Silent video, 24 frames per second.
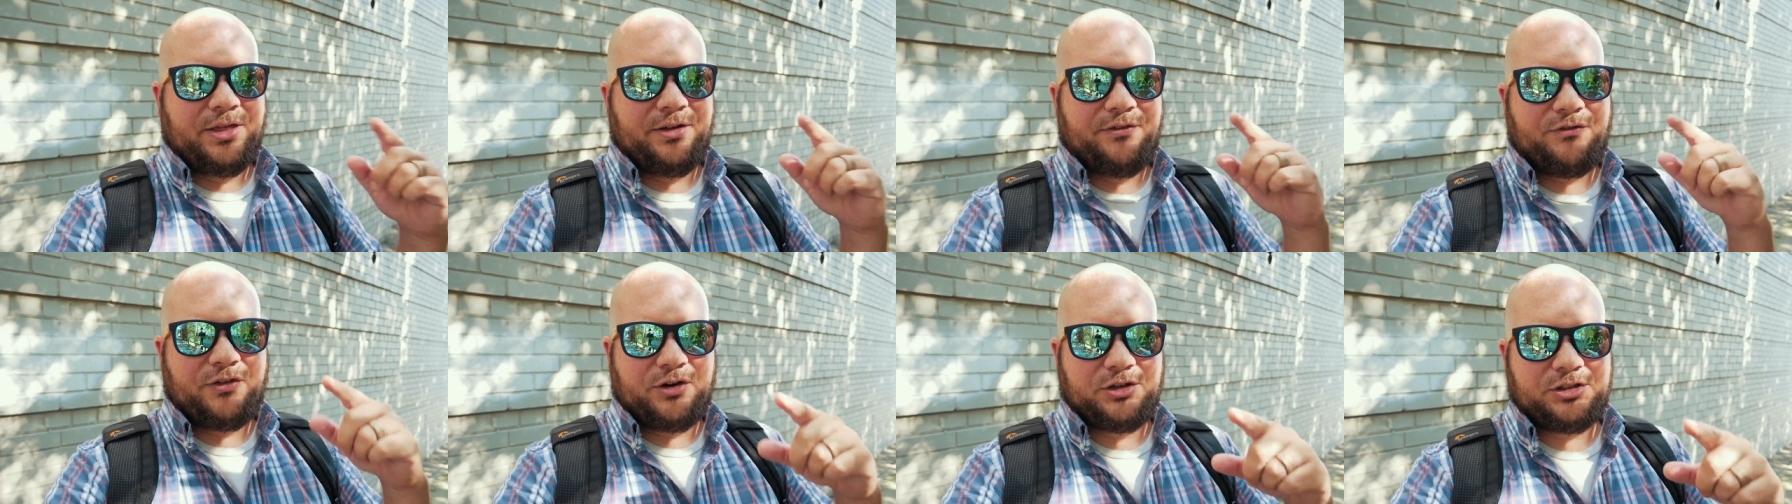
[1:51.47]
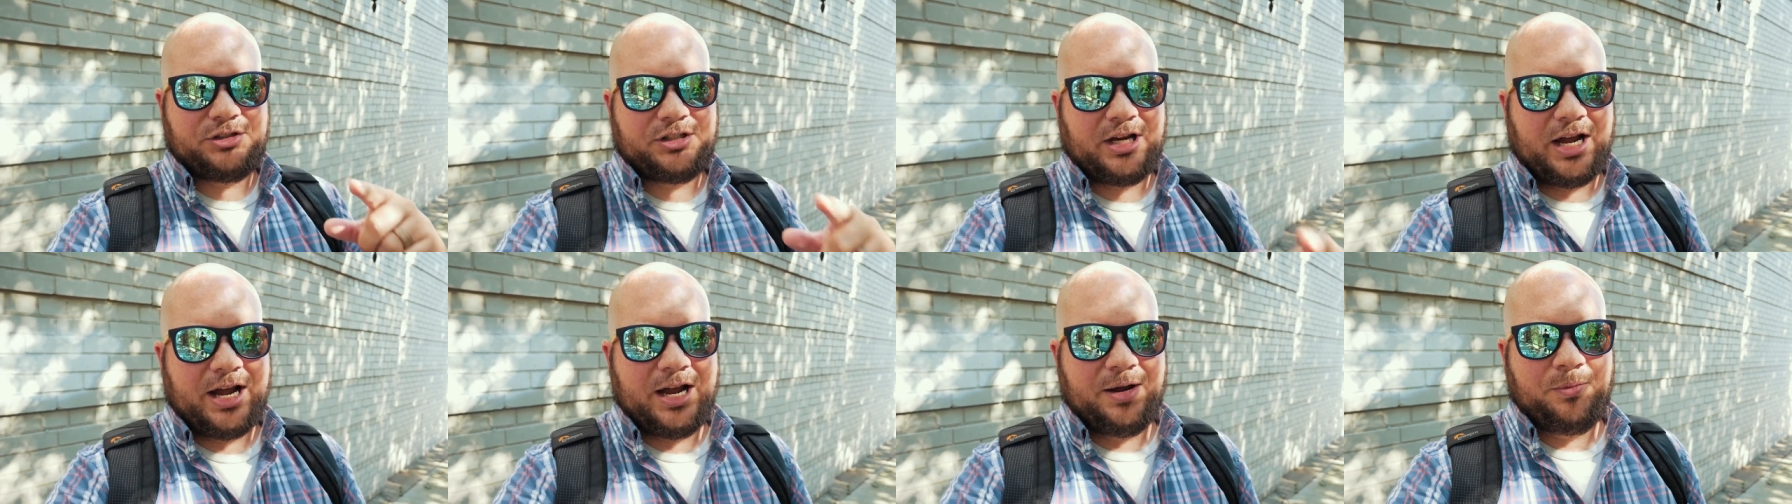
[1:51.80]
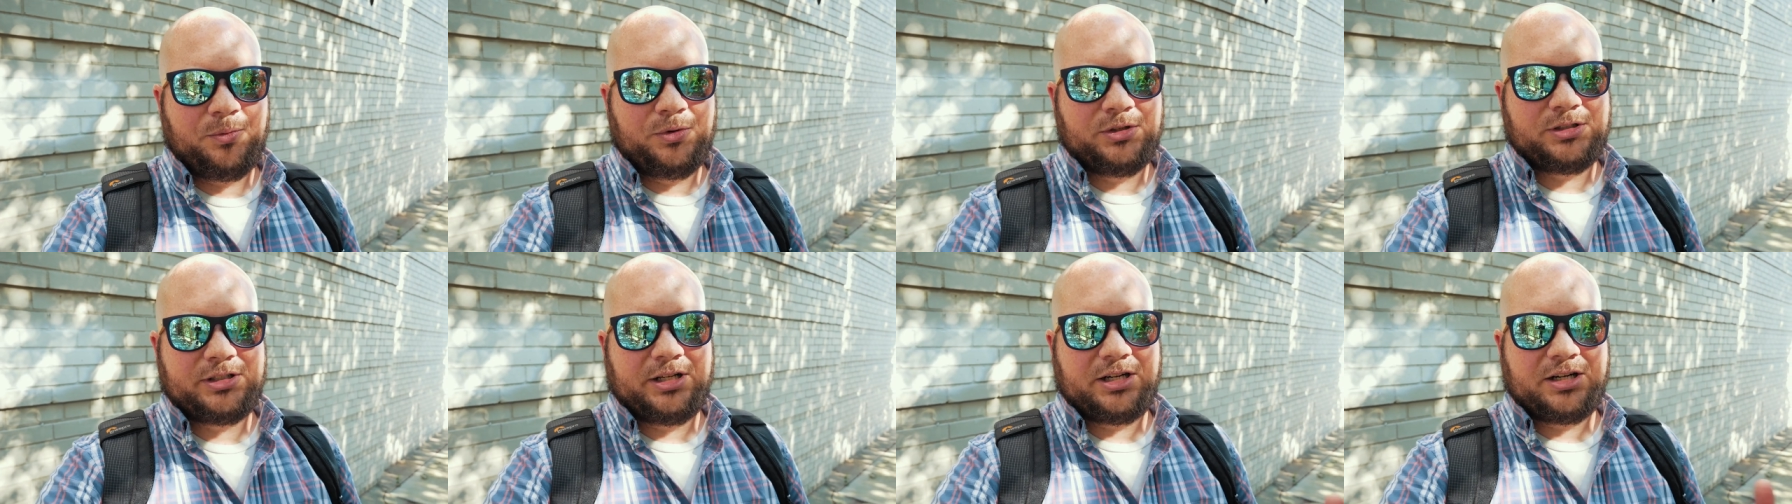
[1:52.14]
The first
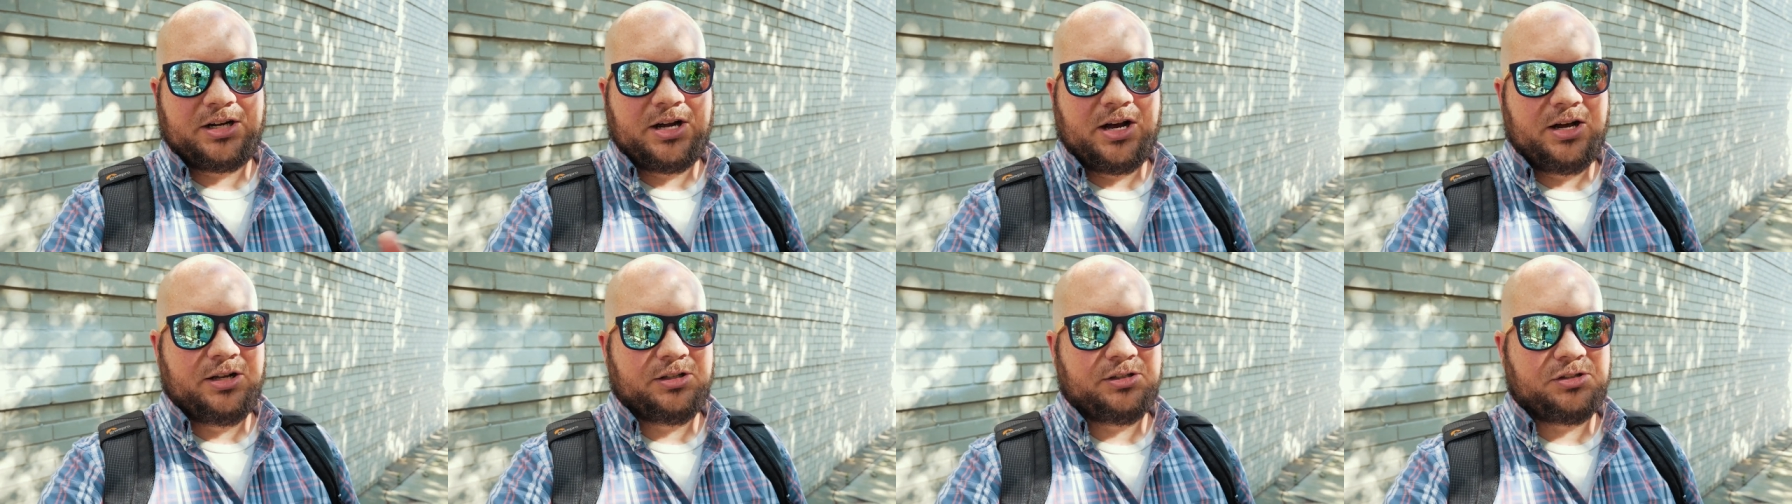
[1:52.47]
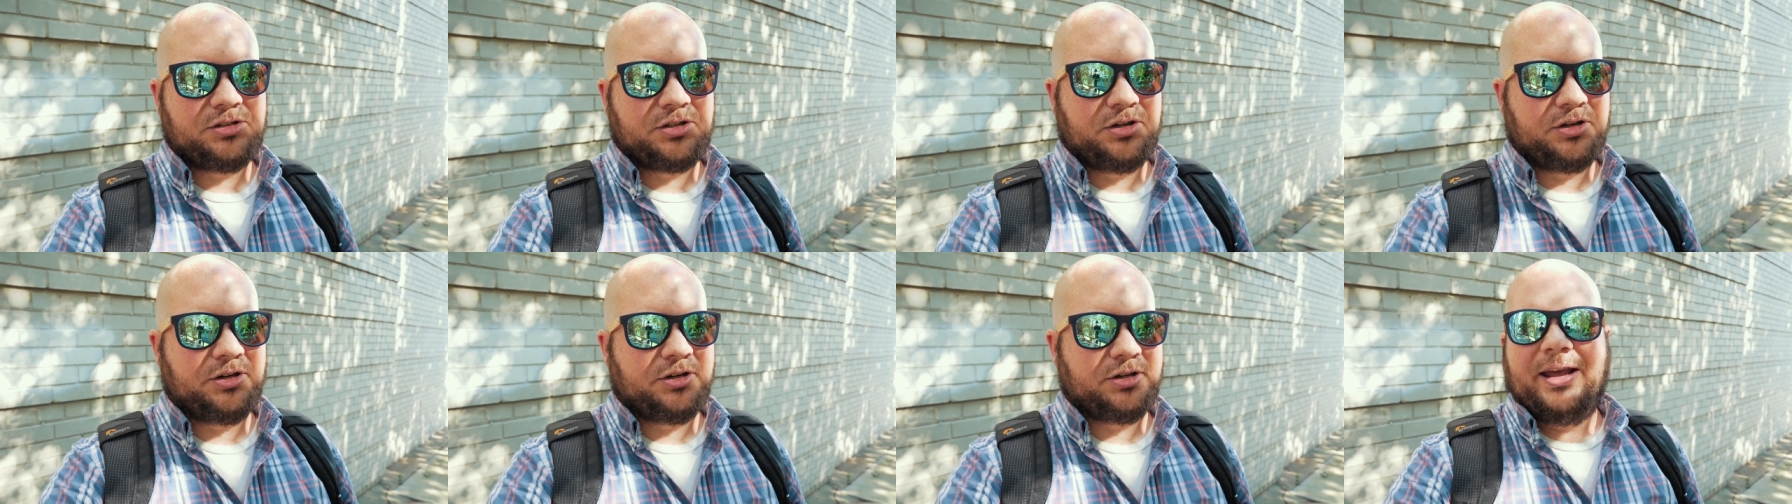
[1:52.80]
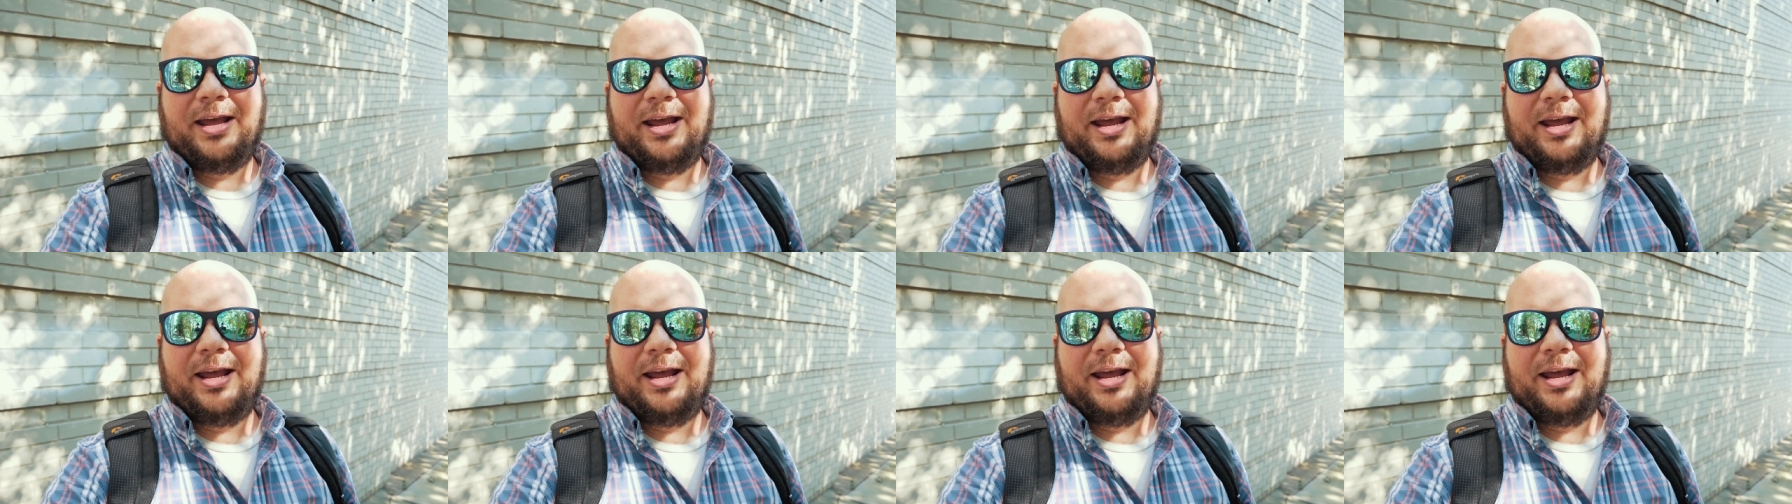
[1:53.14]
time was at a concert